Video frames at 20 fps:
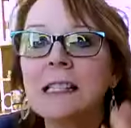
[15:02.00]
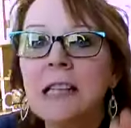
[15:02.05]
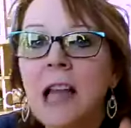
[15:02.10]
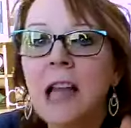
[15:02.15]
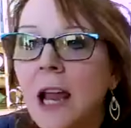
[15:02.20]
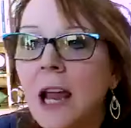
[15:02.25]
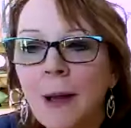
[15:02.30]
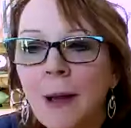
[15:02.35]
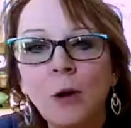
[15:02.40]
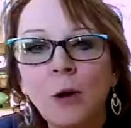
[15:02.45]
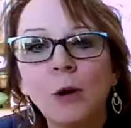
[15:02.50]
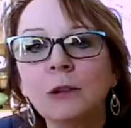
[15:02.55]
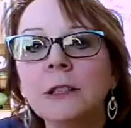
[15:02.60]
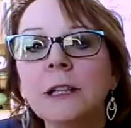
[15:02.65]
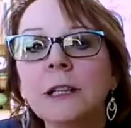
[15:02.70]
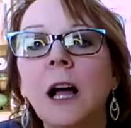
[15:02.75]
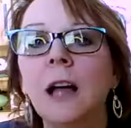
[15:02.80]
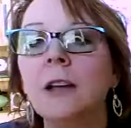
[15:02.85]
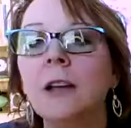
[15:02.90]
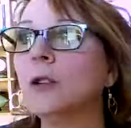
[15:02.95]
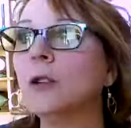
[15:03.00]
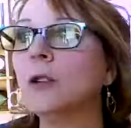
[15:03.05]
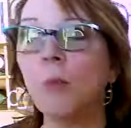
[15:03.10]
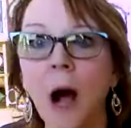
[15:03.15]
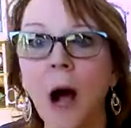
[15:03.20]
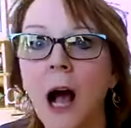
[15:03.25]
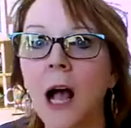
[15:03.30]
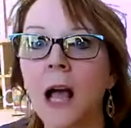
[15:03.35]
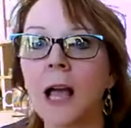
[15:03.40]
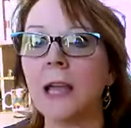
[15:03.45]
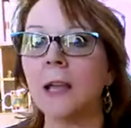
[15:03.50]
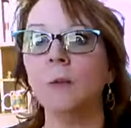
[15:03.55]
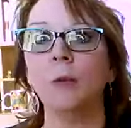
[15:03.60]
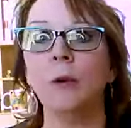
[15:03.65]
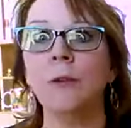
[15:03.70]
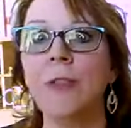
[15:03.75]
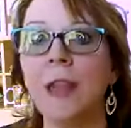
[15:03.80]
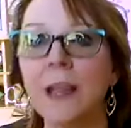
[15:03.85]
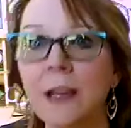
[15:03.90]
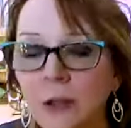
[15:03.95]
not about holding on to why
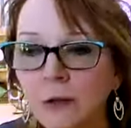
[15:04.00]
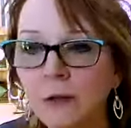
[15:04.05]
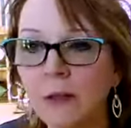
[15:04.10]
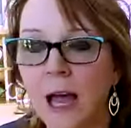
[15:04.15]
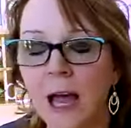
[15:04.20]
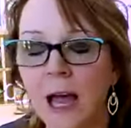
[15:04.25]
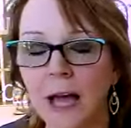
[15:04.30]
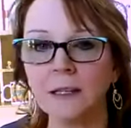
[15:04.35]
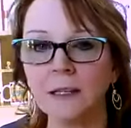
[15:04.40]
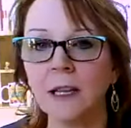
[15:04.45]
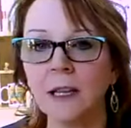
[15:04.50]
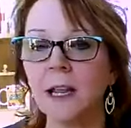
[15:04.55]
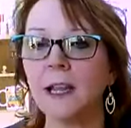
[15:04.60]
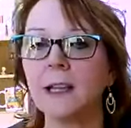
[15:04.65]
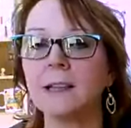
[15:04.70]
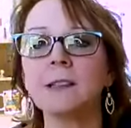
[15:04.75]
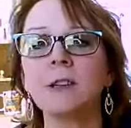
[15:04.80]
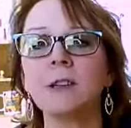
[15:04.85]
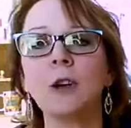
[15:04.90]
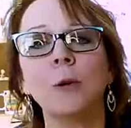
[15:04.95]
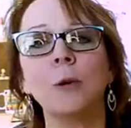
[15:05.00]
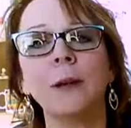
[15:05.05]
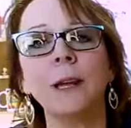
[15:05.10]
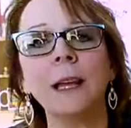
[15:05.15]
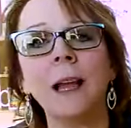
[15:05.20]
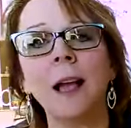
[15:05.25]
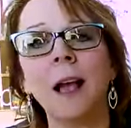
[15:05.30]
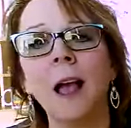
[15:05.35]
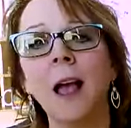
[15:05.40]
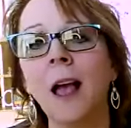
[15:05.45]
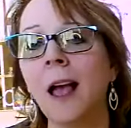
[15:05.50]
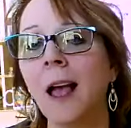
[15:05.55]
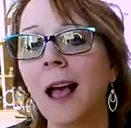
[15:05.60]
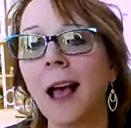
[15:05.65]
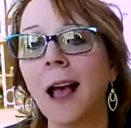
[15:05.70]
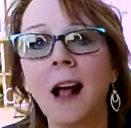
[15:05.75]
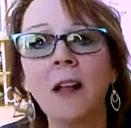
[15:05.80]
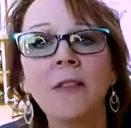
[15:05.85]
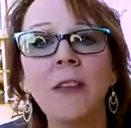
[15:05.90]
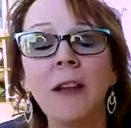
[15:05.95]
would they do that. It's yes. going,
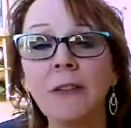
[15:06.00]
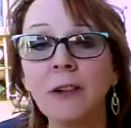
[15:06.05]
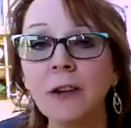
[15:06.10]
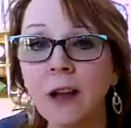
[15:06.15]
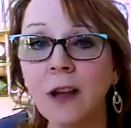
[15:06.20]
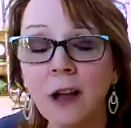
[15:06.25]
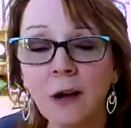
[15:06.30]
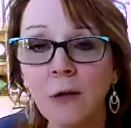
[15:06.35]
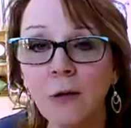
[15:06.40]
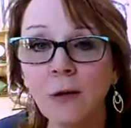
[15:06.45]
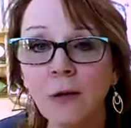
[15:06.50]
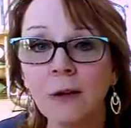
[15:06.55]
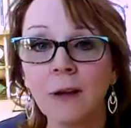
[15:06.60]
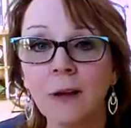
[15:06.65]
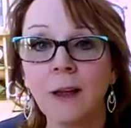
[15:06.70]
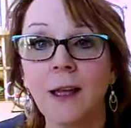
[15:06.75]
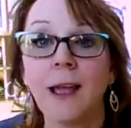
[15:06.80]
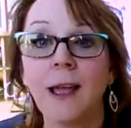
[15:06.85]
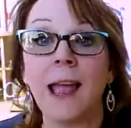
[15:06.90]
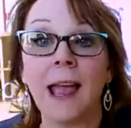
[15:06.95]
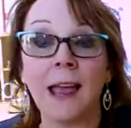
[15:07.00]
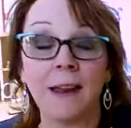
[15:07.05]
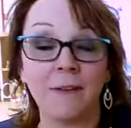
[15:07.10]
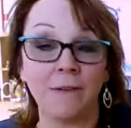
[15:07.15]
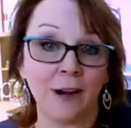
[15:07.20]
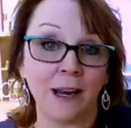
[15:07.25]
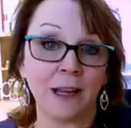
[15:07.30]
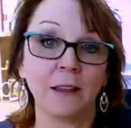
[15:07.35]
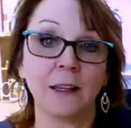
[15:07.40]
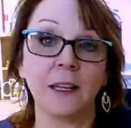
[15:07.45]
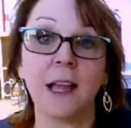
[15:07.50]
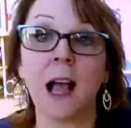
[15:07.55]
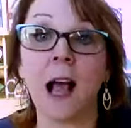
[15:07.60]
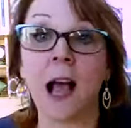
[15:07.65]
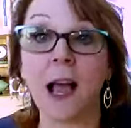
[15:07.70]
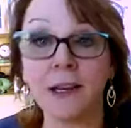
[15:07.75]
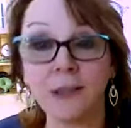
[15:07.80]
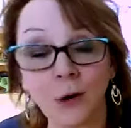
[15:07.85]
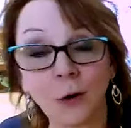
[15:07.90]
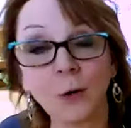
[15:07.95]
I'll never know. And frankly,
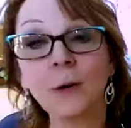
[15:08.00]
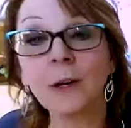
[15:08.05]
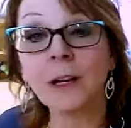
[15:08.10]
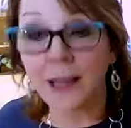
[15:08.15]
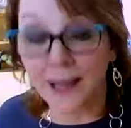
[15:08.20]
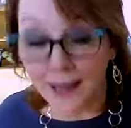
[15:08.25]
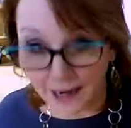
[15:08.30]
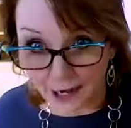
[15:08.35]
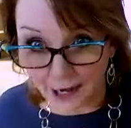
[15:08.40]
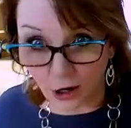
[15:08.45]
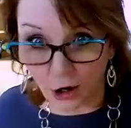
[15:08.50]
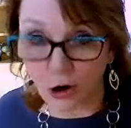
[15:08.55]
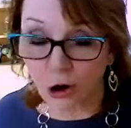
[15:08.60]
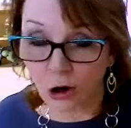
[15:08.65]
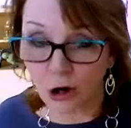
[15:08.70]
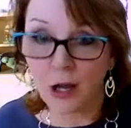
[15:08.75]
I don't care.